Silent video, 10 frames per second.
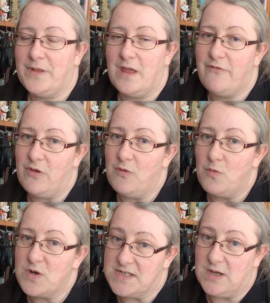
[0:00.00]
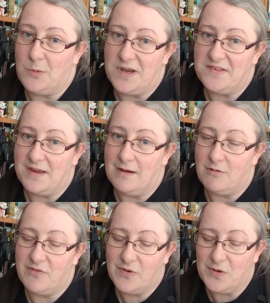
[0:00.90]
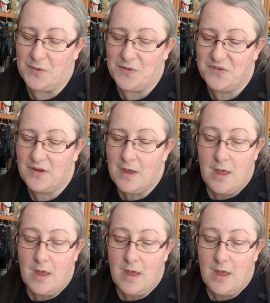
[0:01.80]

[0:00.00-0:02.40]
if you so desire of course